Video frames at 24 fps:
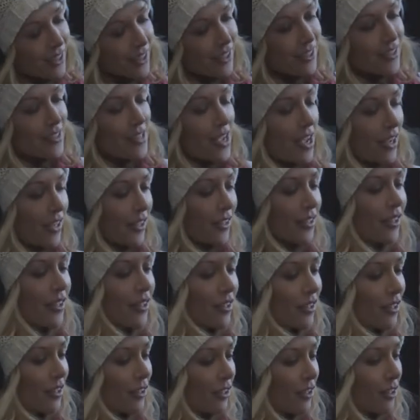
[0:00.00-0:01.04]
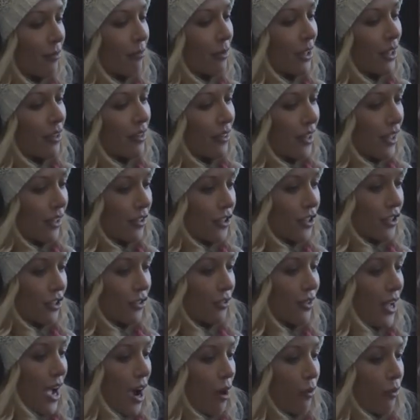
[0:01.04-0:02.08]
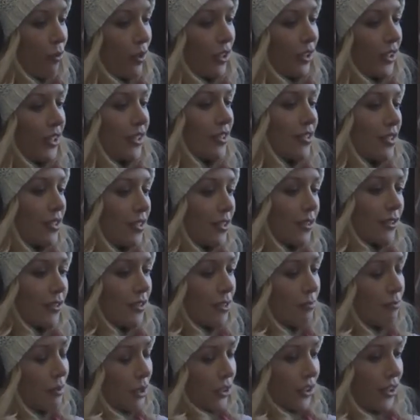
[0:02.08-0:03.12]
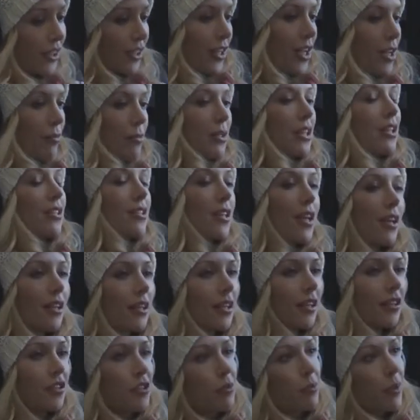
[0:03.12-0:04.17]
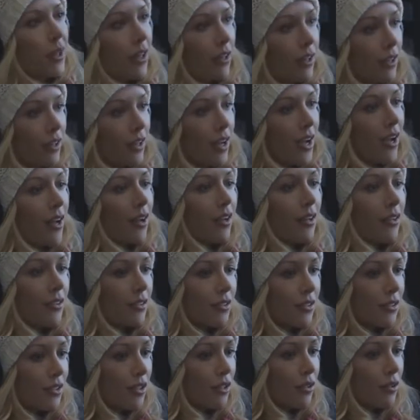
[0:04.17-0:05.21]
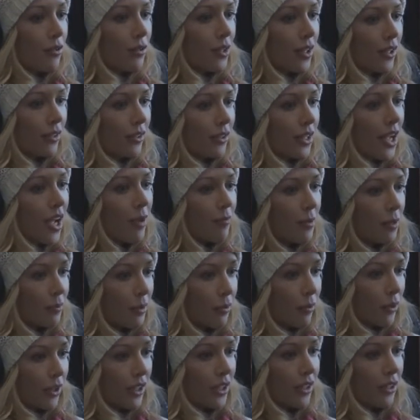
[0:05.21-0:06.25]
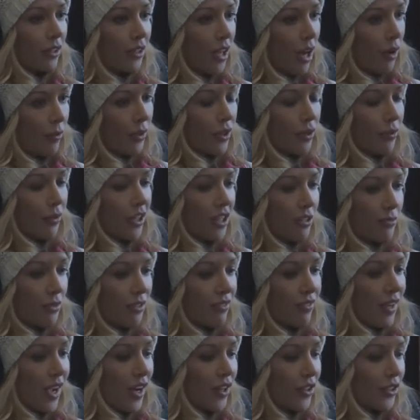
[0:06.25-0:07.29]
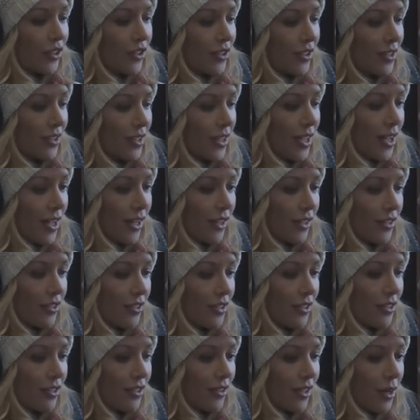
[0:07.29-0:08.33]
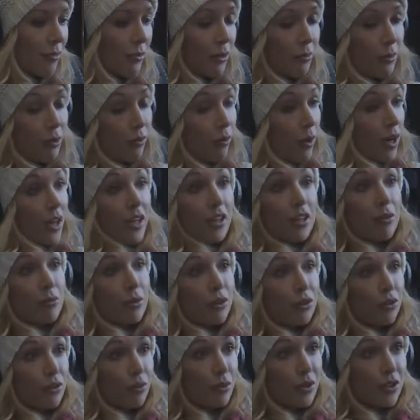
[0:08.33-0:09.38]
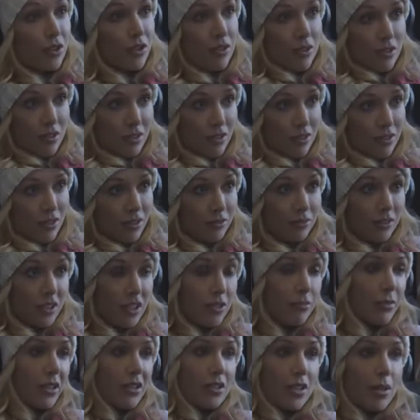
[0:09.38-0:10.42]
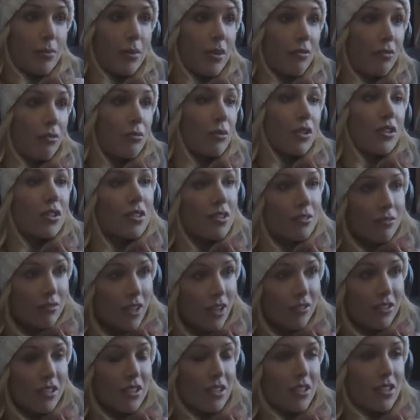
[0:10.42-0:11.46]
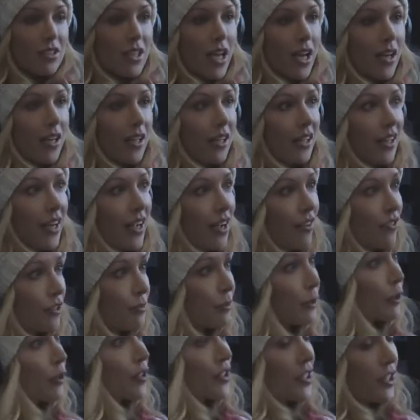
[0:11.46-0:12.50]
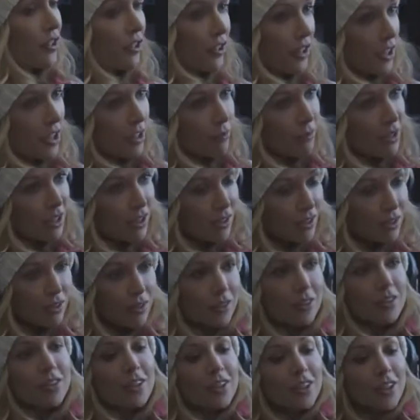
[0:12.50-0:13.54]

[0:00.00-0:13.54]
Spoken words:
It is, yeah. The big thing to do now really is to build a name and then take it elsewhere. So I'm going to be working a lot with arrangement finders, and I'm going to be running the booth, which is it's a big step up from just obviously signing. And I have some girls underneath me, and